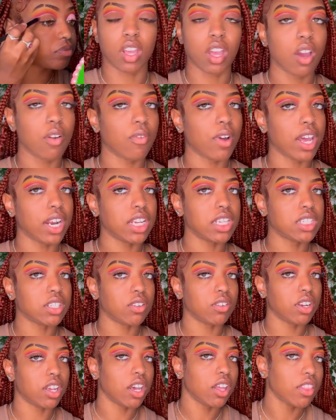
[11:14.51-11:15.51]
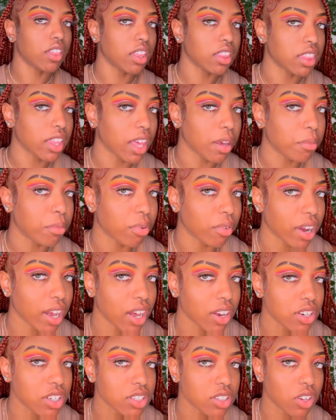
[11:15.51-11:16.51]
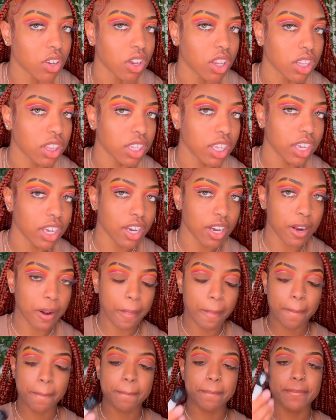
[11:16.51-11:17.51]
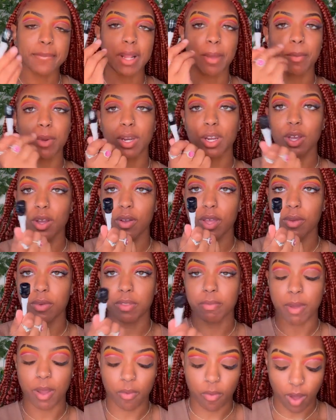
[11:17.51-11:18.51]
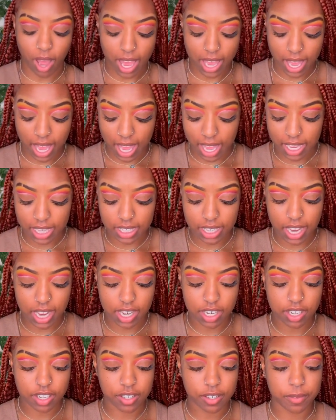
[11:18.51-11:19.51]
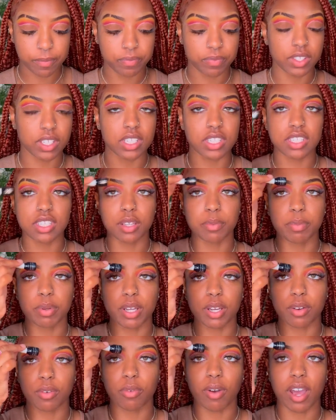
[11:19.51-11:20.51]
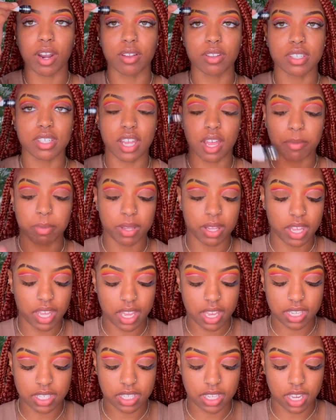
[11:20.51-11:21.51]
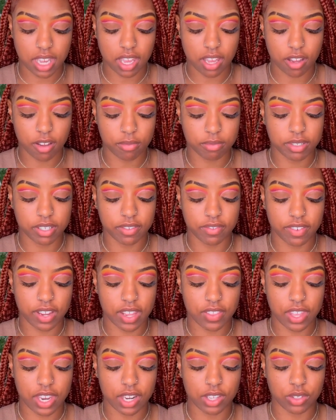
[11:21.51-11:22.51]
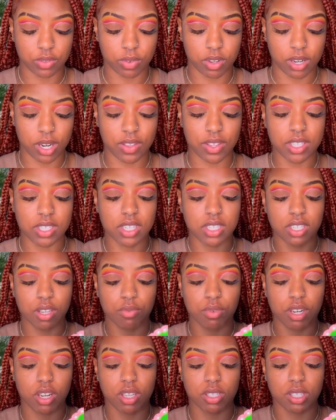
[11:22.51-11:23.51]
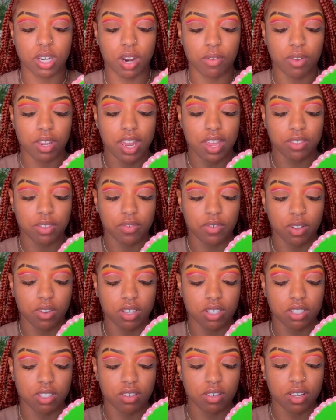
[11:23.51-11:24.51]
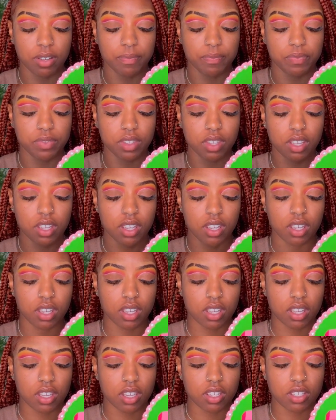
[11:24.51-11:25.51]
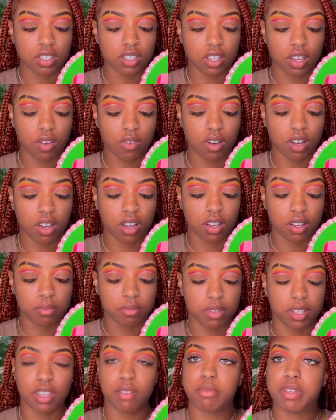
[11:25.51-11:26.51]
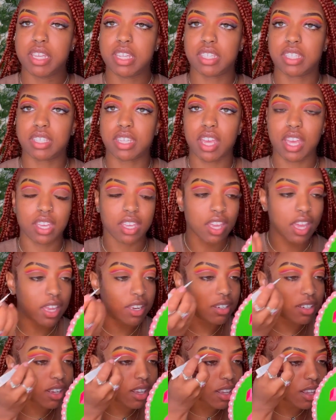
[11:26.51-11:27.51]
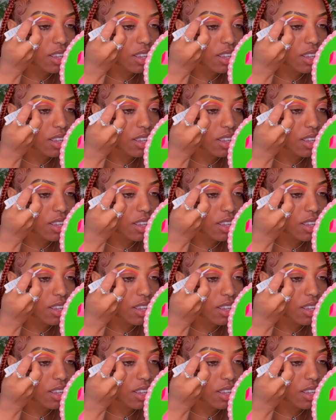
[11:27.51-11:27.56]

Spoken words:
Alrighty, so now that that brown is on there, I'm gonna go in with my white eyeliner to put right on top of that to help define that as well. Now this is something else that I really have to focus on. So give me a second.